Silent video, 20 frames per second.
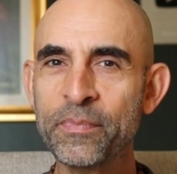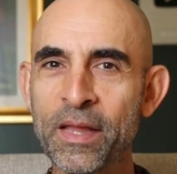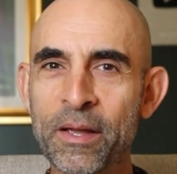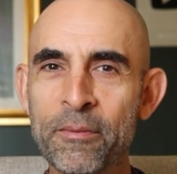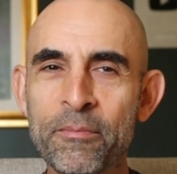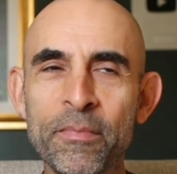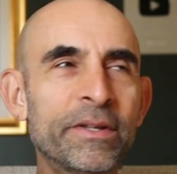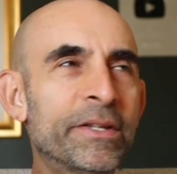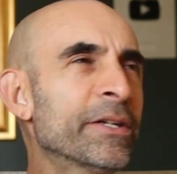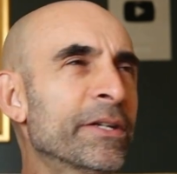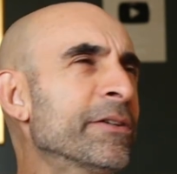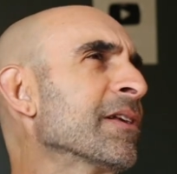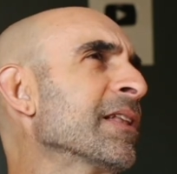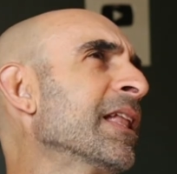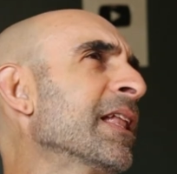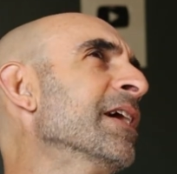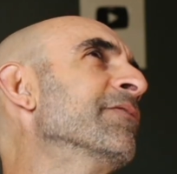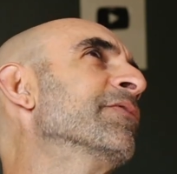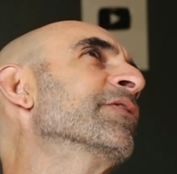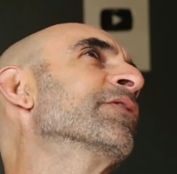Material
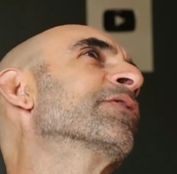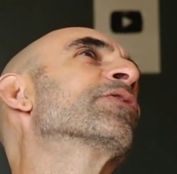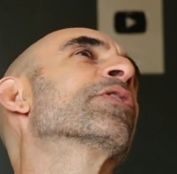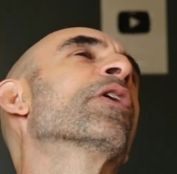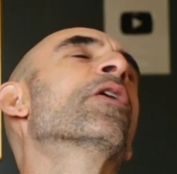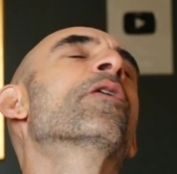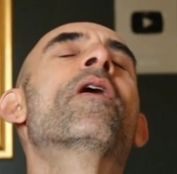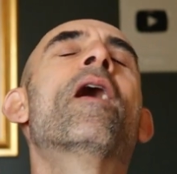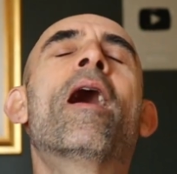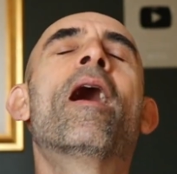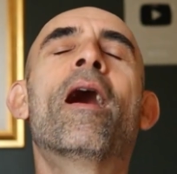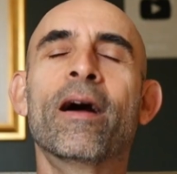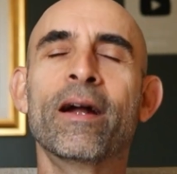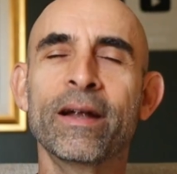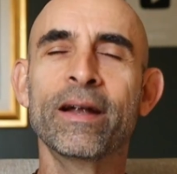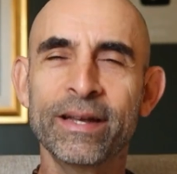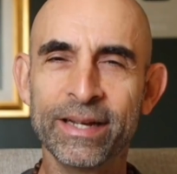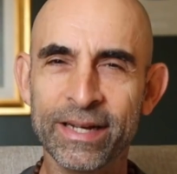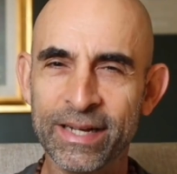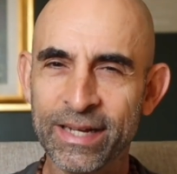life is so
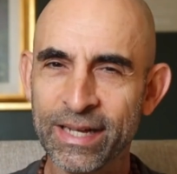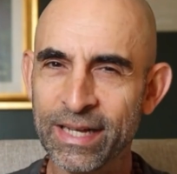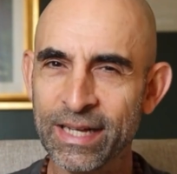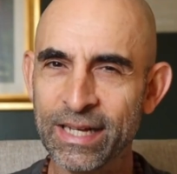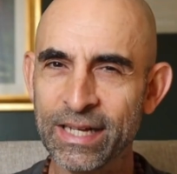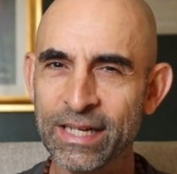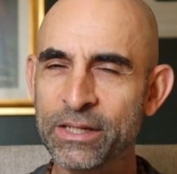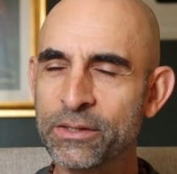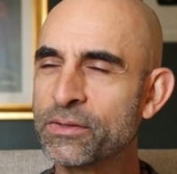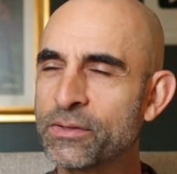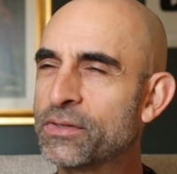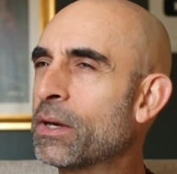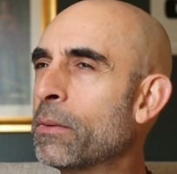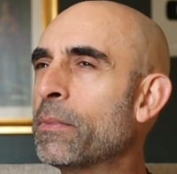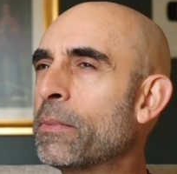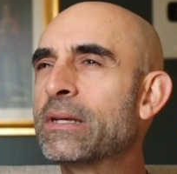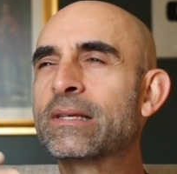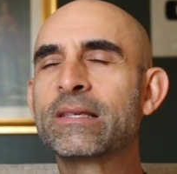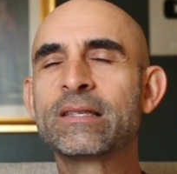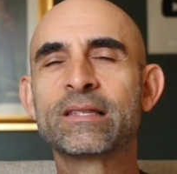hard. There's so
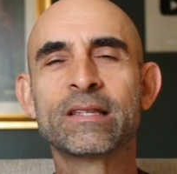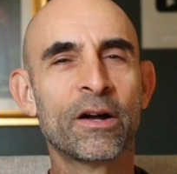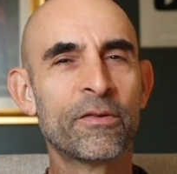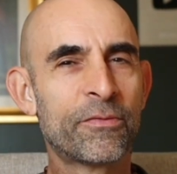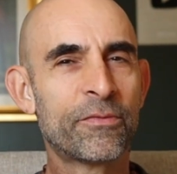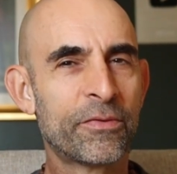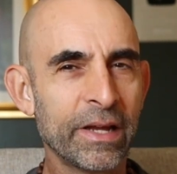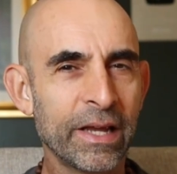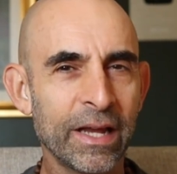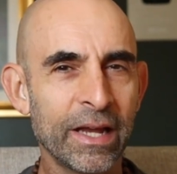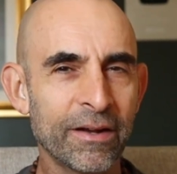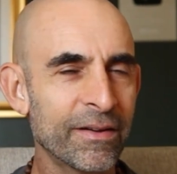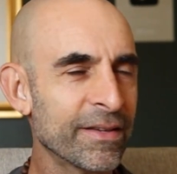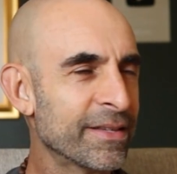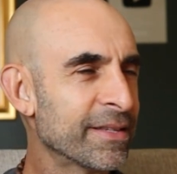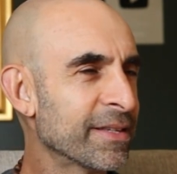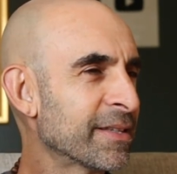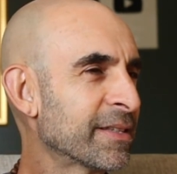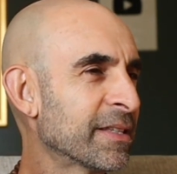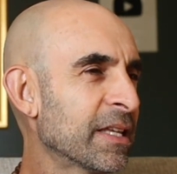much suffering here.
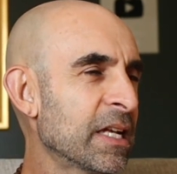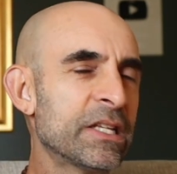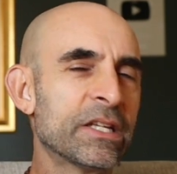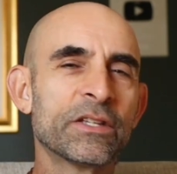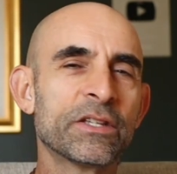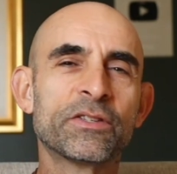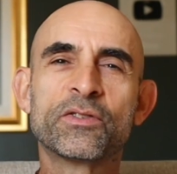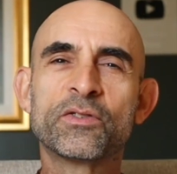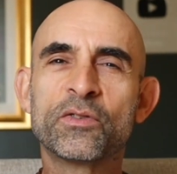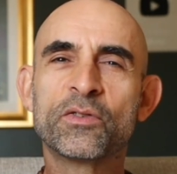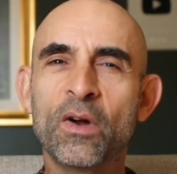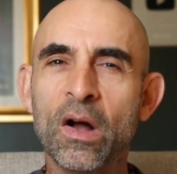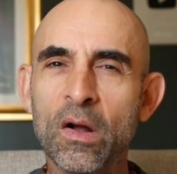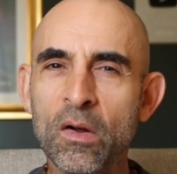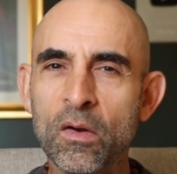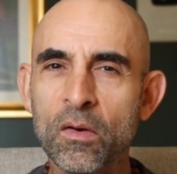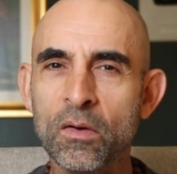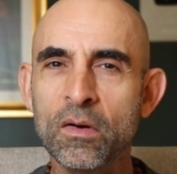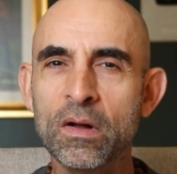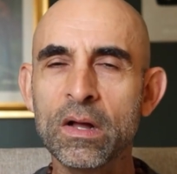It's just such a
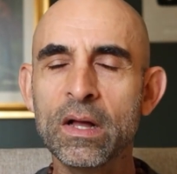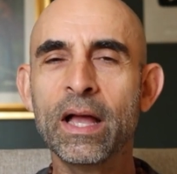struggle.